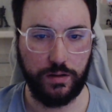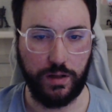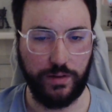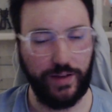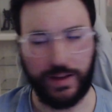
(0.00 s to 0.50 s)

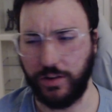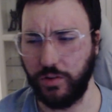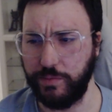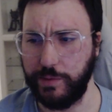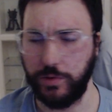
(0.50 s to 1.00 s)
Fuck, I don't
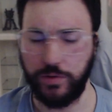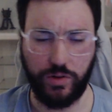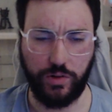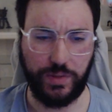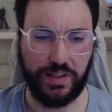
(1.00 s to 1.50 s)
remember who
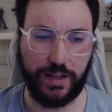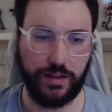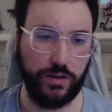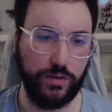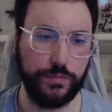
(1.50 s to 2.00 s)
told me that
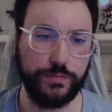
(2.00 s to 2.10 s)
though.